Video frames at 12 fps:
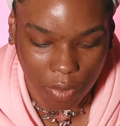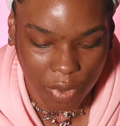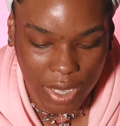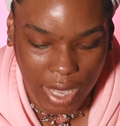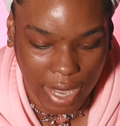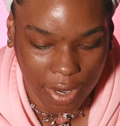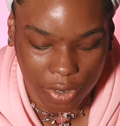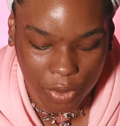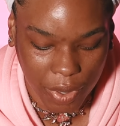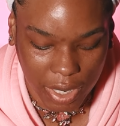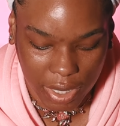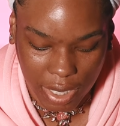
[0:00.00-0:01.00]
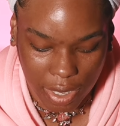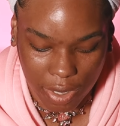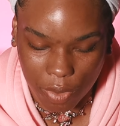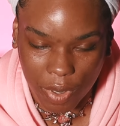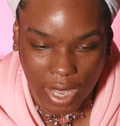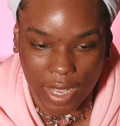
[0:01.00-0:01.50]
we can't do
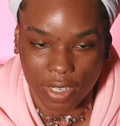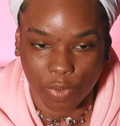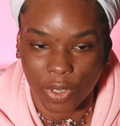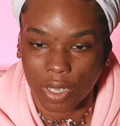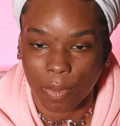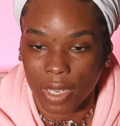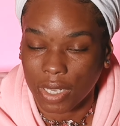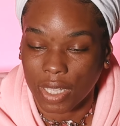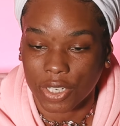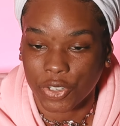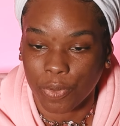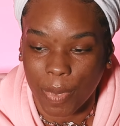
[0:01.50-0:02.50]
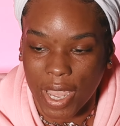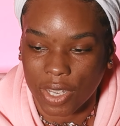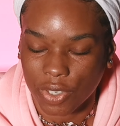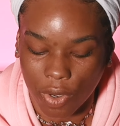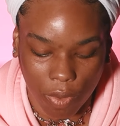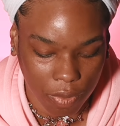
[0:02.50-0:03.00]
anything. You can't spend the money that you make.
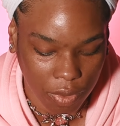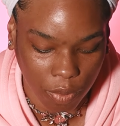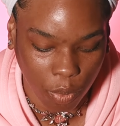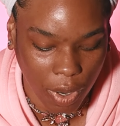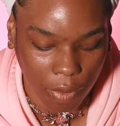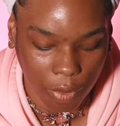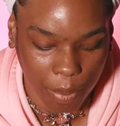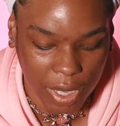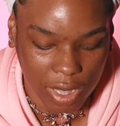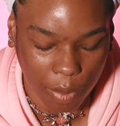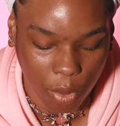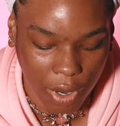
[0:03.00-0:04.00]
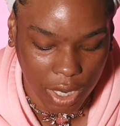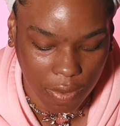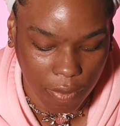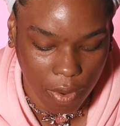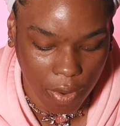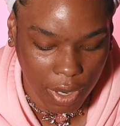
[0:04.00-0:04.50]
So what would be the point
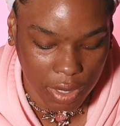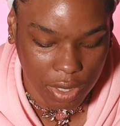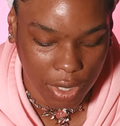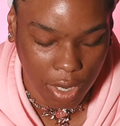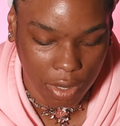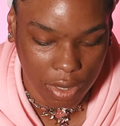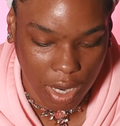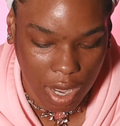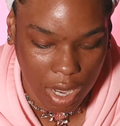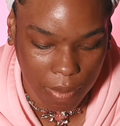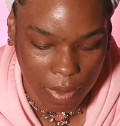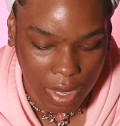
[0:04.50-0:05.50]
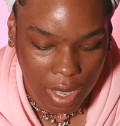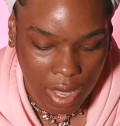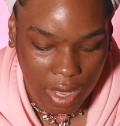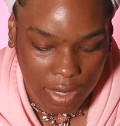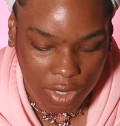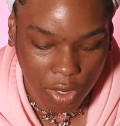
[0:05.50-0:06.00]
of going to your job
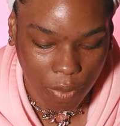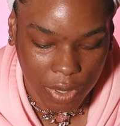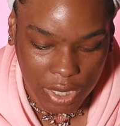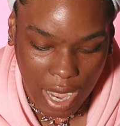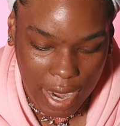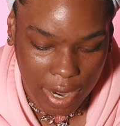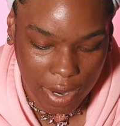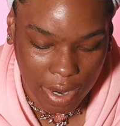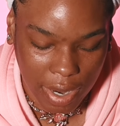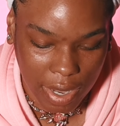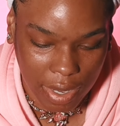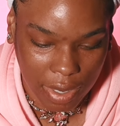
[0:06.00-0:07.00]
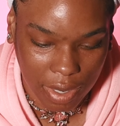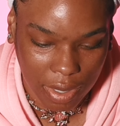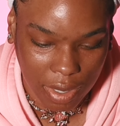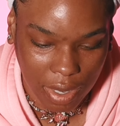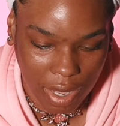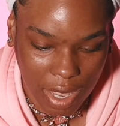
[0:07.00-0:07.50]
to retire
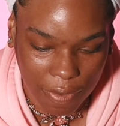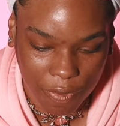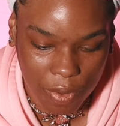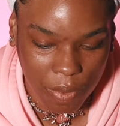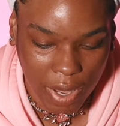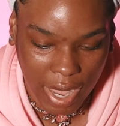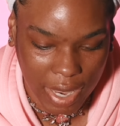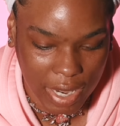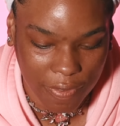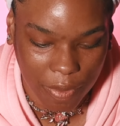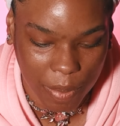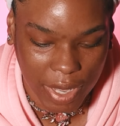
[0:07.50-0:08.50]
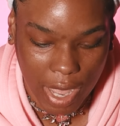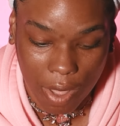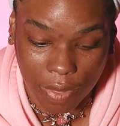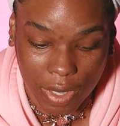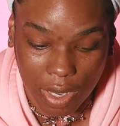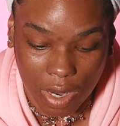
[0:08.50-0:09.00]
if you can't even be
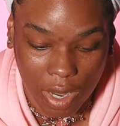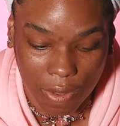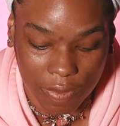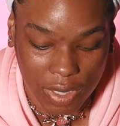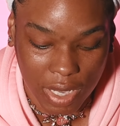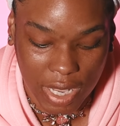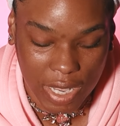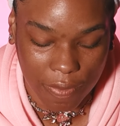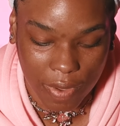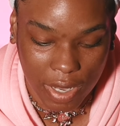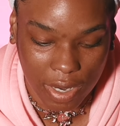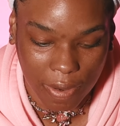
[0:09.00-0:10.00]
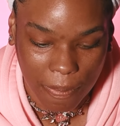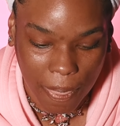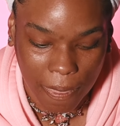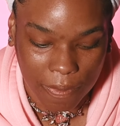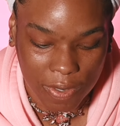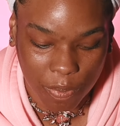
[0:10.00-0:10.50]
healthy enough to even
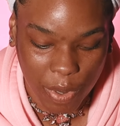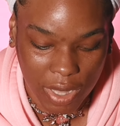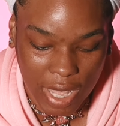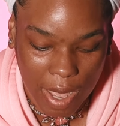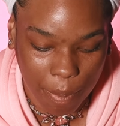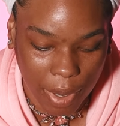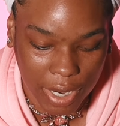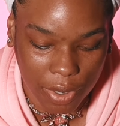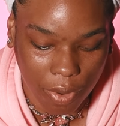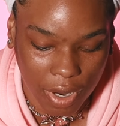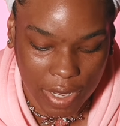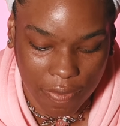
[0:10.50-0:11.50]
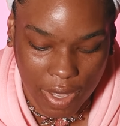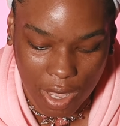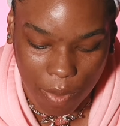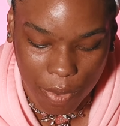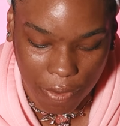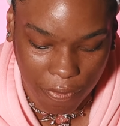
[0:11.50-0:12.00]
spend that money or even
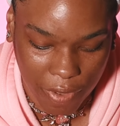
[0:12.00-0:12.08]
help your